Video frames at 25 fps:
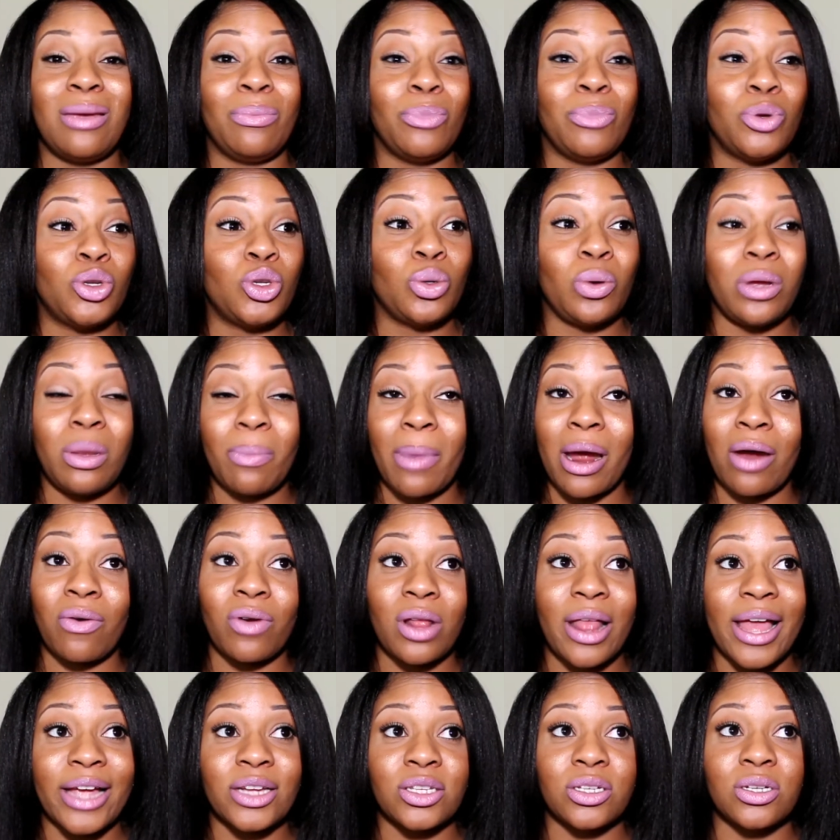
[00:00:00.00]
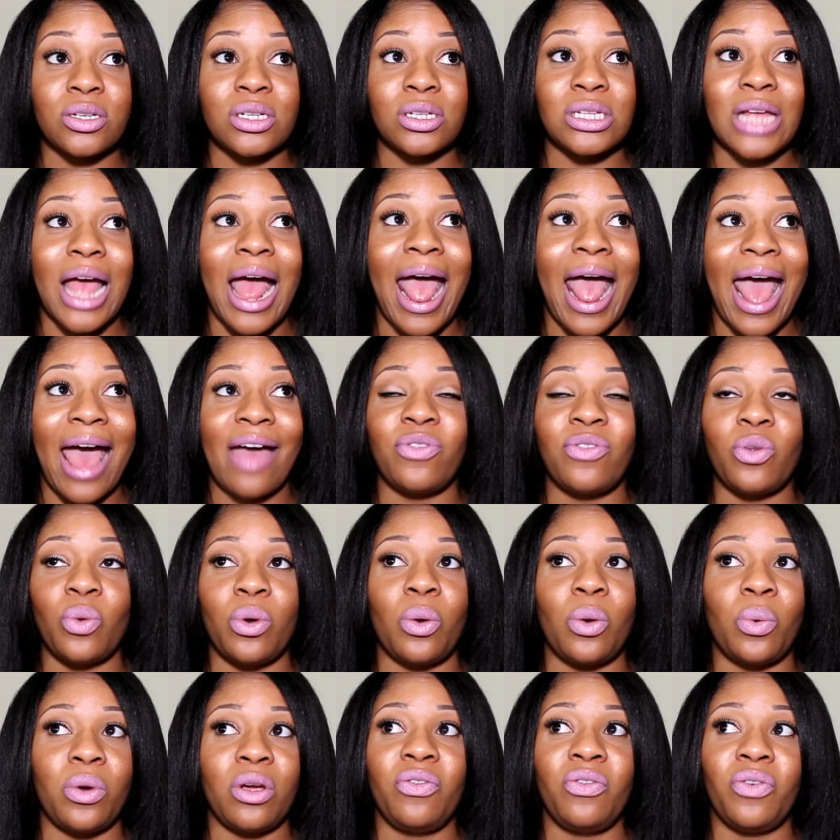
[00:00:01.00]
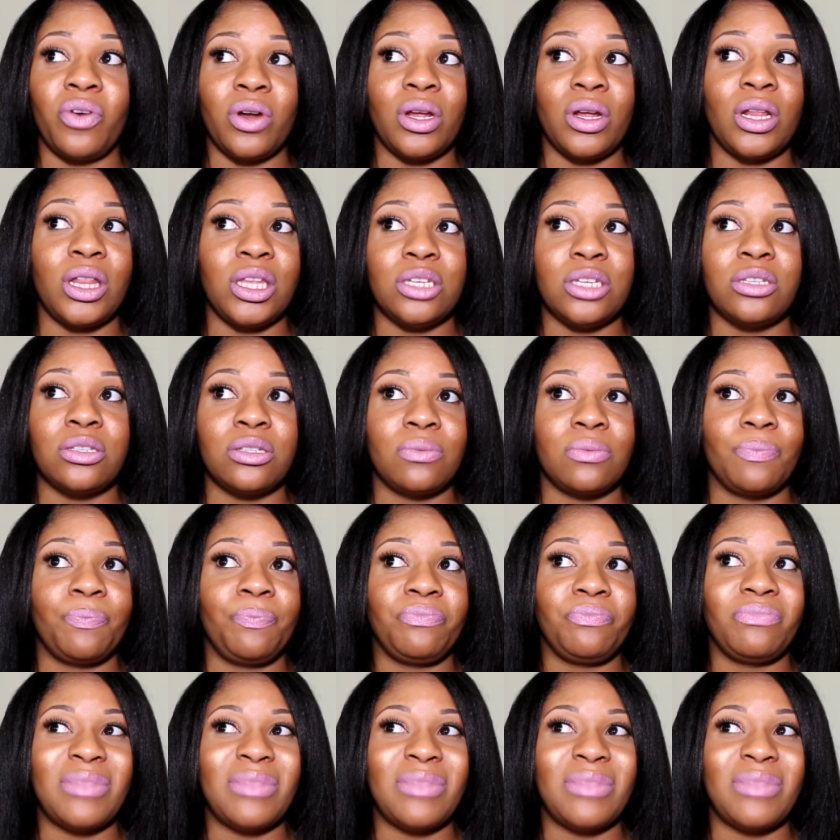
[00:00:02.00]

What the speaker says: in between my relaxers, I have to wear a wig for at least,